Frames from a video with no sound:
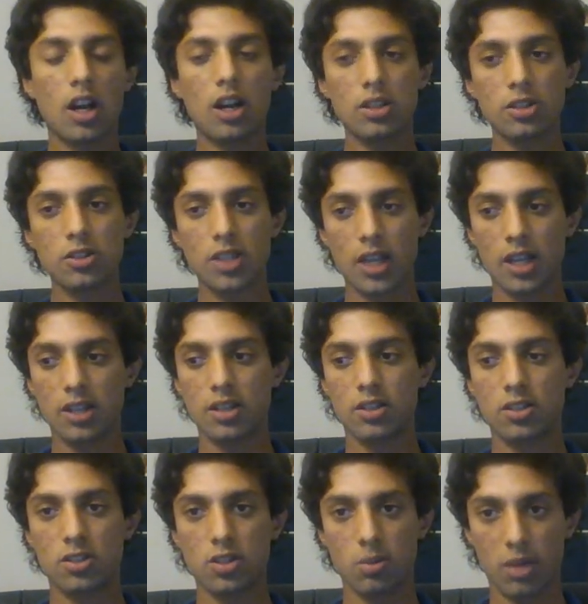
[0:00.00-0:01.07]
Other
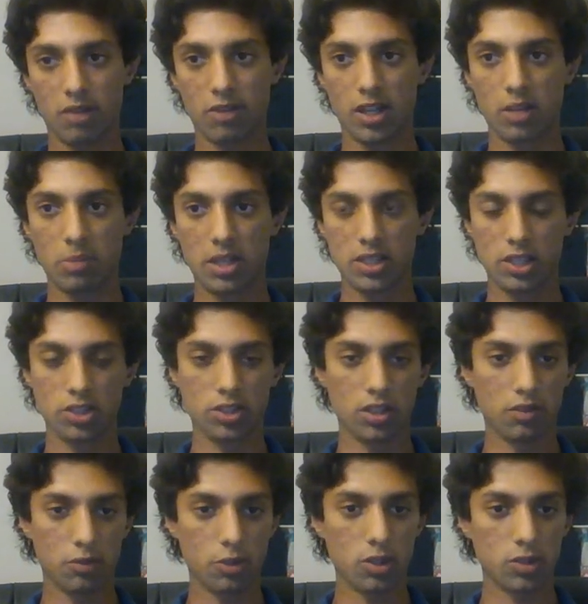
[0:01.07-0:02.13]
than domain randomization,
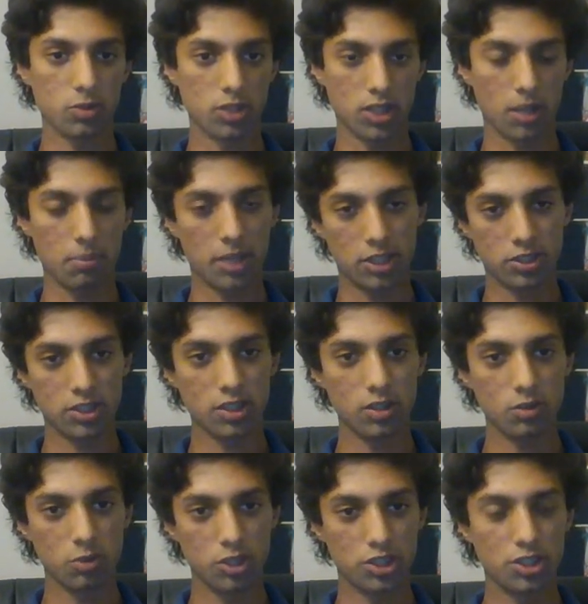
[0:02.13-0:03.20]
of course, which I
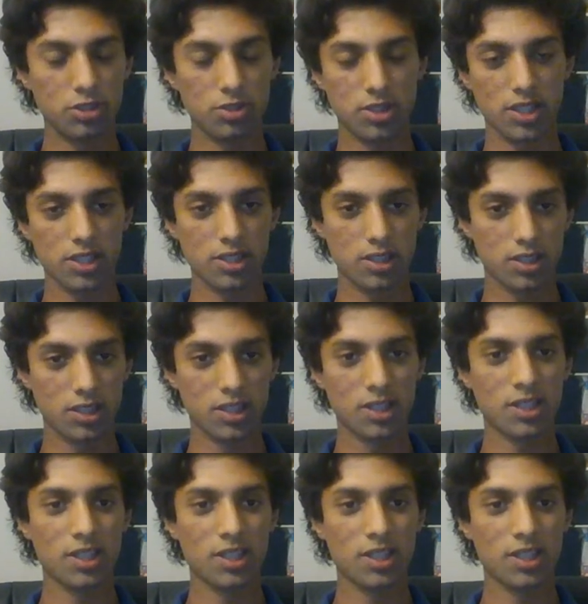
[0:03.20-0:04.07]
mentioned, which uses,